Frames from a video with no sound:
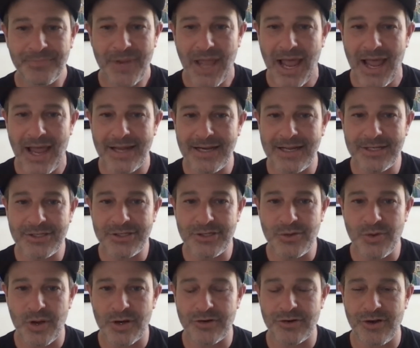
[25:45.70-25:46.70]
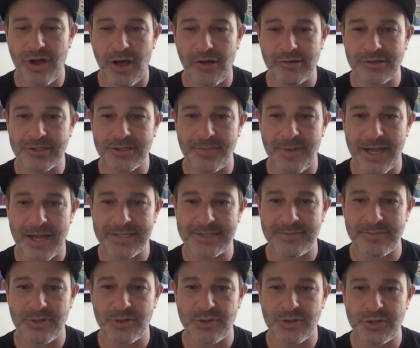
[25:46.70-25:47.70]
I need $200 to buy
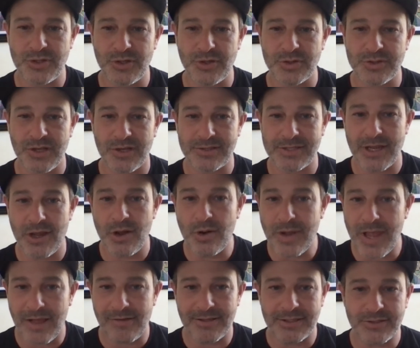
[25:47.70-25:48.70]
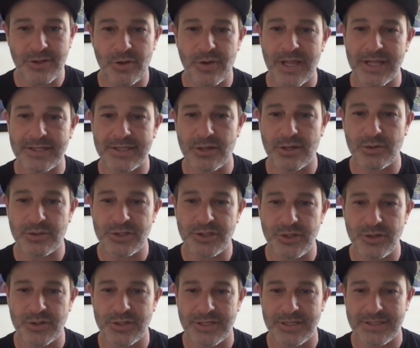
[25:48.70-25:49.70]
some new shoes." And I'll say, "Okay, let's go get those
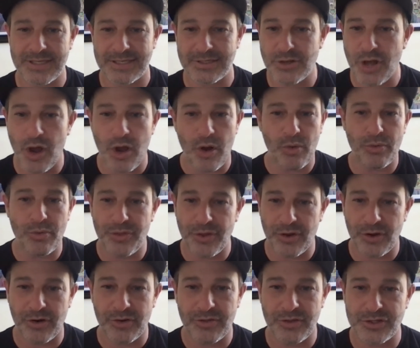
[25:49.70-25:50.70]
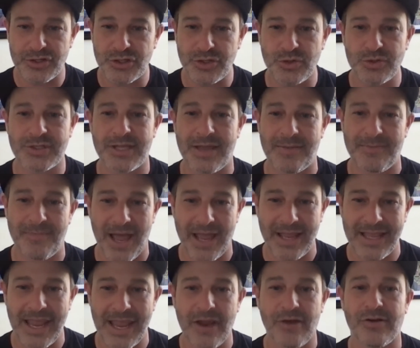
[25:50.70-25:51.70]
shoes." And he says, "No, they're the shoes that my
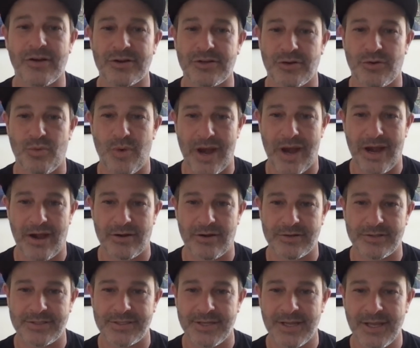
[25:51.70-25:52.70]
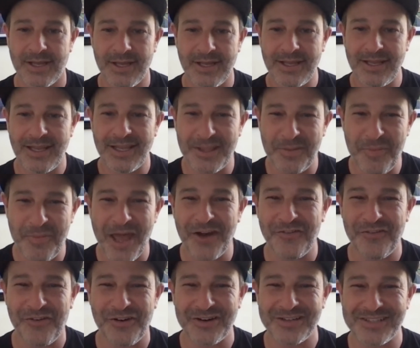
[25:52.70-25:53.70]
character wears in the
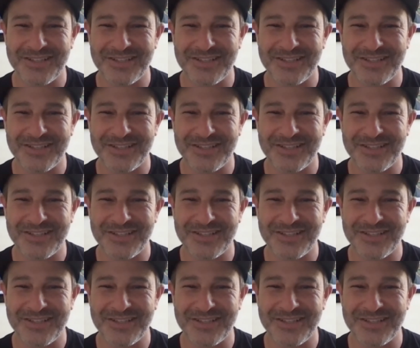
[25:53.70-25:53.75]
metaverse."